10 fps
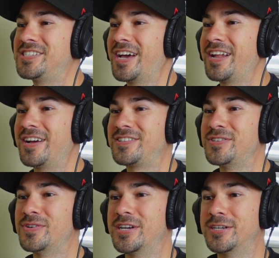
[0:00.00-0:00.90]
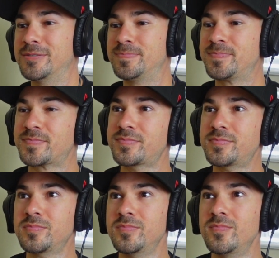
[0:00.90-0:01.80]
out to
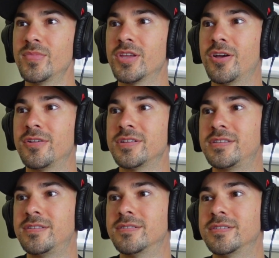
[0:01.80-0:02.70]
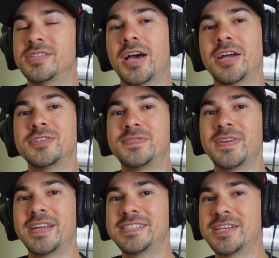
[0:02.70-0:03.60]
all the Dodgers
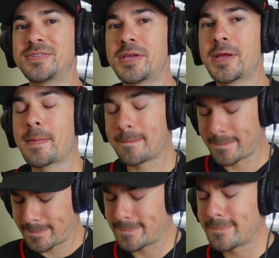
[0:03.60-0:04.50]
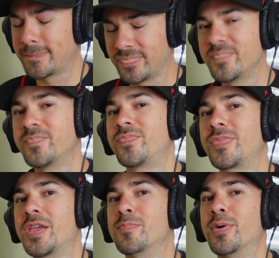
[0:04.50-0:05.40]
fans out there,
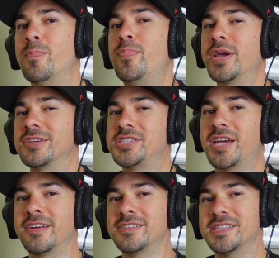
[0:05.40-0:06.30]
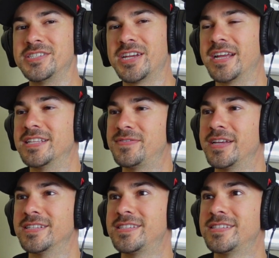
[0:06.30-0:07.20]
but bigger shout out to the Giants
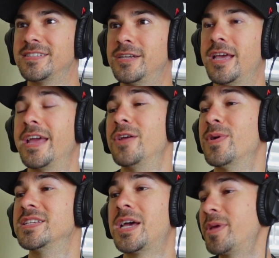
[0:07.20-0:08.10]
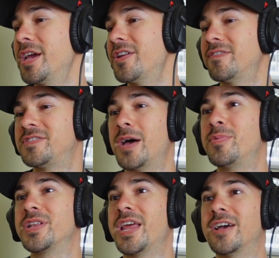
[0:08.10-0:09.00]
fans. Anyways, I'm getting off
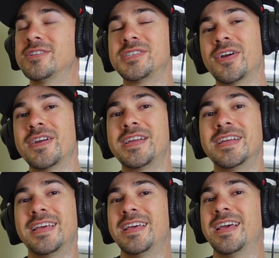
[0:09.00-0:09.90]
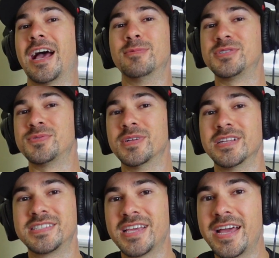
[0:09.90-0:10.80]
topic now. Sorry, I'm just really
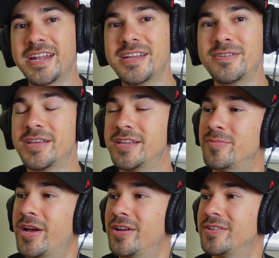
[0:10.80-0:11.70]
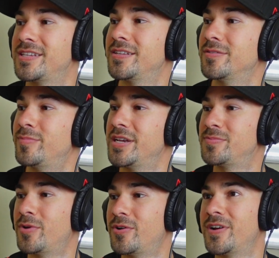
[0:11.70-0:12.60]
excited about
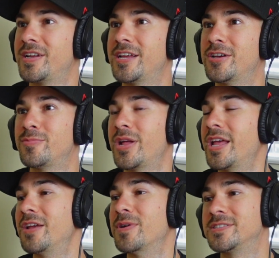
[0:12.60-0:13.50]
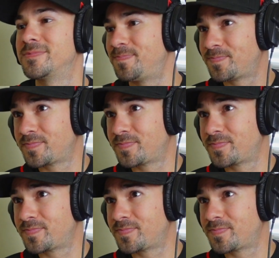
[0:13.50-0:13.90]
baseball right now. But anyways,